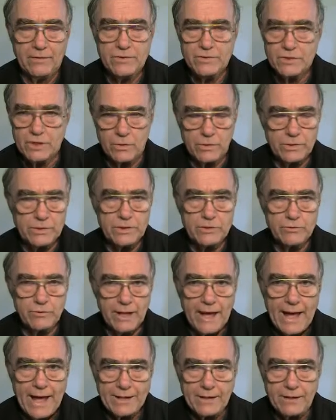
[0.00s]
So it is
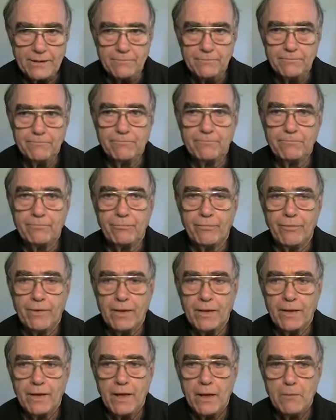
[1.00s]
regarded.
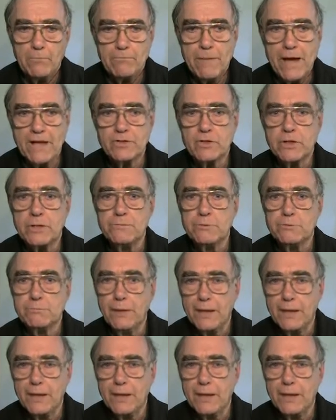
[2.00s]
Muslims